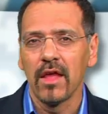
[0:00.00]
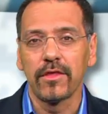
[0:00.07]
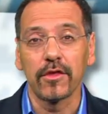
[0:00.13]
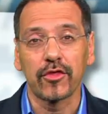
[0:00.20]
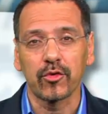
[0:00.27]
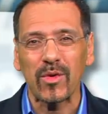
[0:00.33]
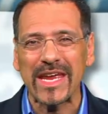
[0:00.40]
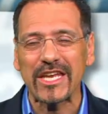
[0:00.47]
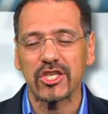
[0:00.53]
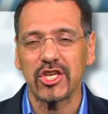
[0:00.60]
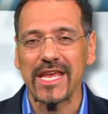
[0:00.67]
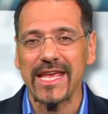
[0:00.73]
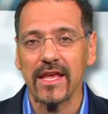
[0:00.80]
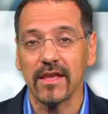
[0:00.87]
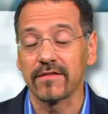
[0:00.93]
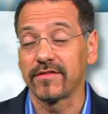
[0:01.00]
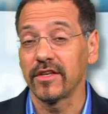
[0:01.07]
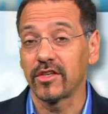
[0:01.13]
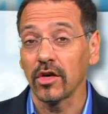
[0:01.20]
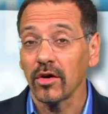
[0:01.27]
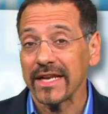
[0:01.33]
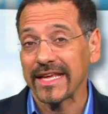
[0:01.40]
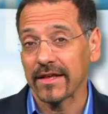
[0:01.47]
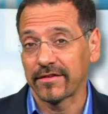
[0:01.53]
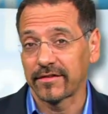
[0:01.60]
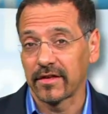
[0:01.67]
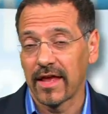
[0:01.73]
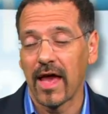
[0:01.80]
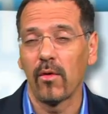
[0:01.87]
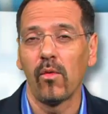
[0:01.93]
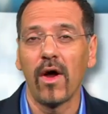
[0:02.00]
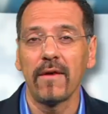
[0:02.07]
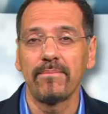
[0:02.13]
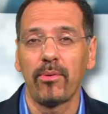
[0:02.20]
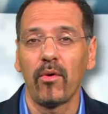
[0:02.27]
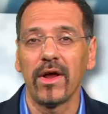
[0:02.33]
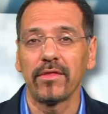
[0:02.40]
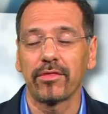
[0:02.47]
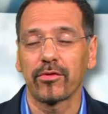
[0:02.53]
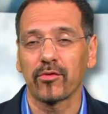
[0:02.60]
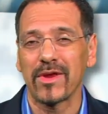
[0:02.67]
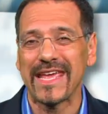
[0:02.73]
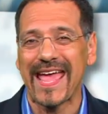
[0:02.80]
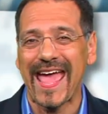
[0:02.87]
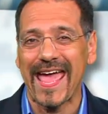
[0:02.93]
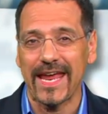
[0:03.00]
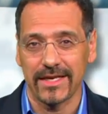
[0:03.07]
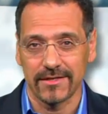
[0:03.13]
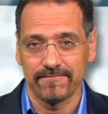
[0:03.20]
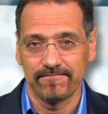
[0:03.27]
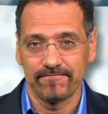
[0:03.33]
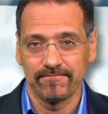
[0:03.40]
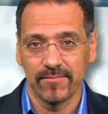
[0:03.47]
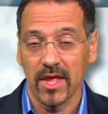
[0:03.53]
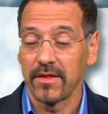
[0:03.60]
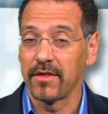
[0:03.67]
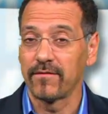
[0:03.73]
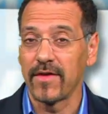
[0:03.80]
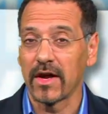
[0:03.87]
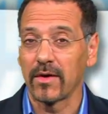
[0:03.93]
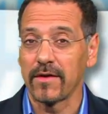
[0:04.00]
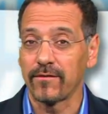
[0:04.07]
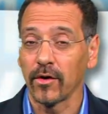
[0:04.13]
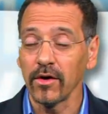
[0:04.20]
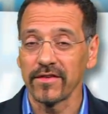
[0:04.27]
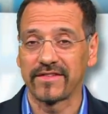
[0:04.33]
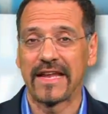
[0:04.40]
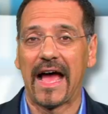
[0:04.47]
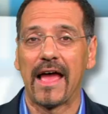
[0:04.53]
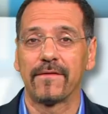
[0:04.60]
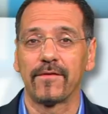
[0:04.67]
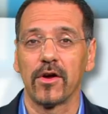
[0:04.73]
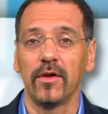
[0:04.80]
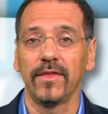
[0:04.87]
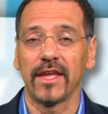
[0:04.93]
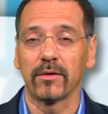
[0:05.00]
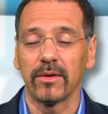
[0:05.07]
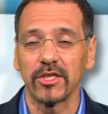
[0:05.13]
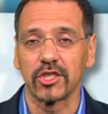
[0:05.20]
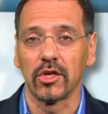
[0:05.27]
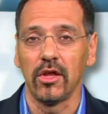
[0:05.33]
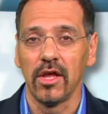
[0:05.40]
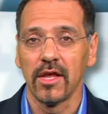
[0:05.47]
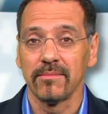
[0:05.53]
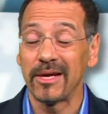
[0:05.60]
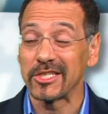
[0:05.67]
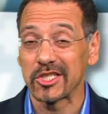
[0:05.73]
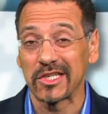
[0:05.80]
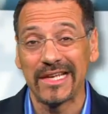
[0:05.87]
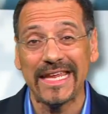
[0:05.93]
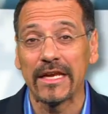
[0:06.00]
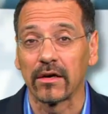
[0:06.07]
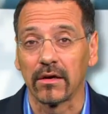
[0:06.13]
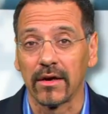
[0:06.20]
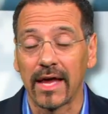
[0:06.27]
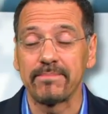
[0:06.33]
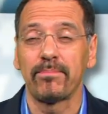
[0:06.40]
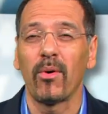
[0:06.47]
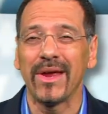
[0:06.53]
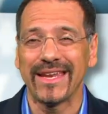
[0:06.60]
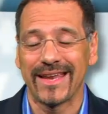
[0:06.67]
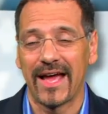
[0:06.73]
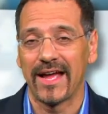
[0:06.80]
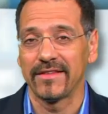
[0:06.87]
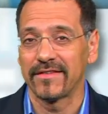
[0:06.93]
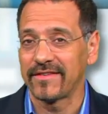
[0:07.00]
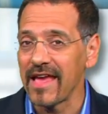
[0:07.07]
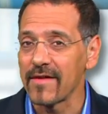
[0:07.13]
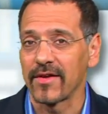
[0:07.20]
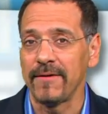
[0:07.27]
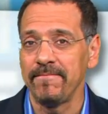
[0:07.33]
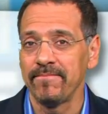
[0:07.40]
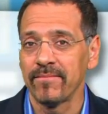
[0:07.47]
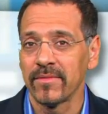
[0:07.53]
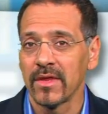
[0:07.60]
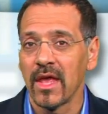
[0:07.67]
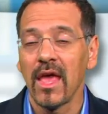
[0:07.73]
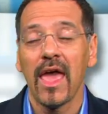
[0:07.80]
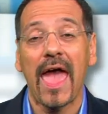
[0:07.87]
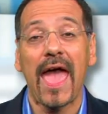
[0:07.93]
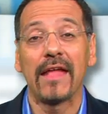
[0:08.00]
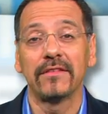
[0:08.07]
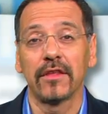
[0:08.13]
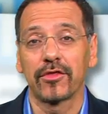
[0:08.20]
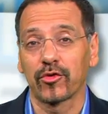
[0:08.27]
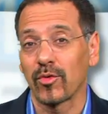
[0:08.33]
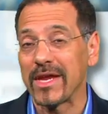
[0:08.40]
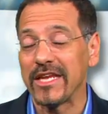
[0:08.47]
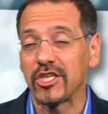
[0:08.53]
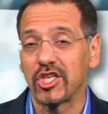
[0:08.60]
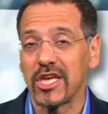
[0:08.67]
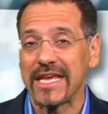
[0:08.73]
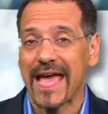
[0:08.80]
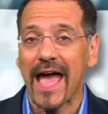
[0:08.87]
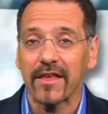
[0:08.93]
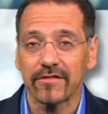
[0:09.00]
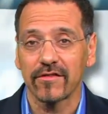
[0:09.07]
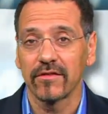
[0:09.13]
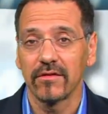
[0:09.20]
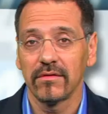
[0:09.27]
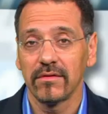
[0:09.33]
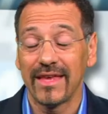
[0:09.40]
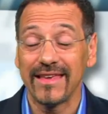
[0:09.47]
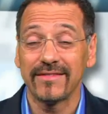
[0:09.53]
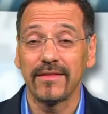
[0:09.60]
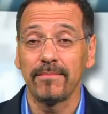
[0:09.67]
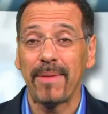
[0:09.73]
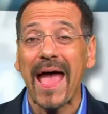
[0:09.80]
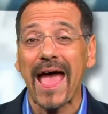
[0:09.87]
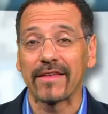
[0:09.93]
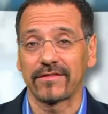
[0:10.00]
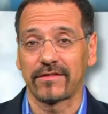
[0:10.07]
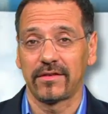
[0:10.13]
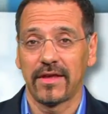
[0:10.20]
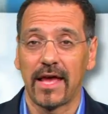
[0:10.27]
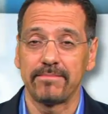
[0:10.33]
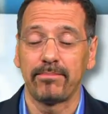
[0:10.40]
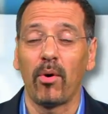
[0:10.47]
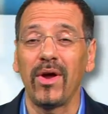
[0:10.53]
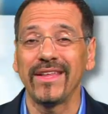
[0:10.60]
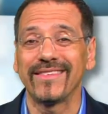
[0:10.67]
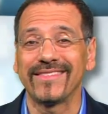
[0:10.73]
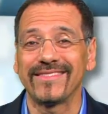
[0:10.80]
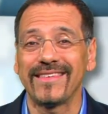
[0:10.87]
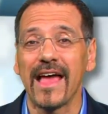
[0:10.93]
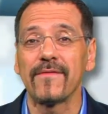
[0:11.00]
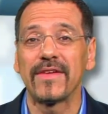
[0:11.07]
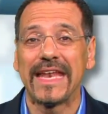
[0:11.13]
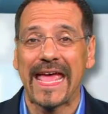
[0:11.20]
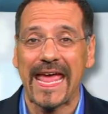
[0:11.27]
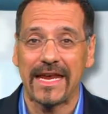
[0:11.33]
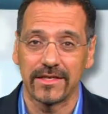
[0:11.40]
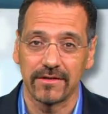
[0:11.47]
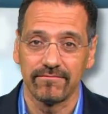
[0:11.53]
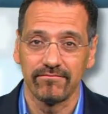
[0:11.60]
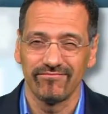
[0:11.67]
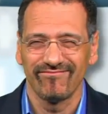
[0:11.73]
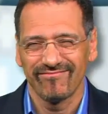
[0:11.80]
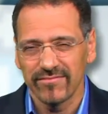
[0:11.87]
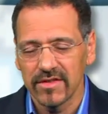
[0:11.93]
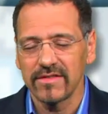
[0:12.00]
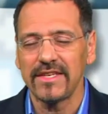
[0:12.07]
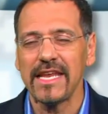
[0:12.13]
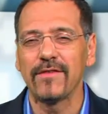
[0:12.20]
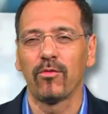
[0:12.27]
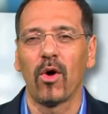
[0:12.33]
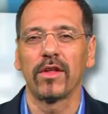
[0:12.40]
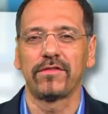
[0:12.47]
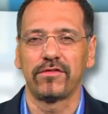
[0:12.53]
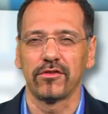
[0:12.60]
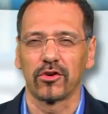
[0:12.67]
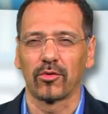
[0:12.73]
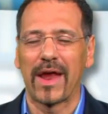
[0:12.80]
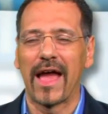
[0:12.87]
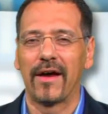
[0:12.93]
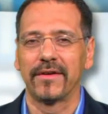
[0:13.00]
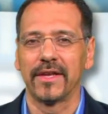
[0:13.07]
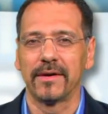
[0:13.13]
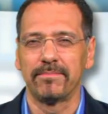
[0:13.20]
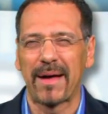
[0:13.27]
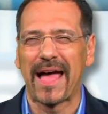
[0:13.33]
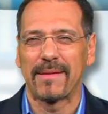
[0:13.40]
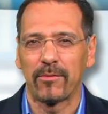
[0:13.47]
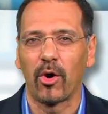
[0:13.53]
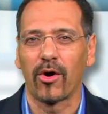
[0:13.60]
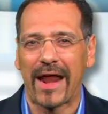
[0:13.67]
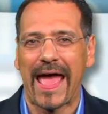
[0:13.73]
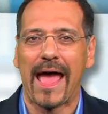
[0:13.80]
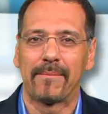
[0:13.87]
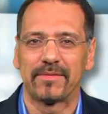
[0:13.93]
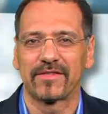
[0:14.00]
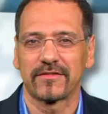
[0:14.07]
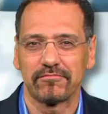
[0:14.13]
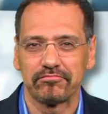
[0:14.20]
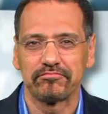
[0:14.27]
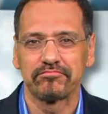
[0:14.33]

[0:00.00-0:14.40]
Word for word: The 3G is the dirtiest at 1.38. The very first iPhone, the original, much cleaner at 0.97. And the 3GS is the best at 0.78. Steve wants you around to buy more apps.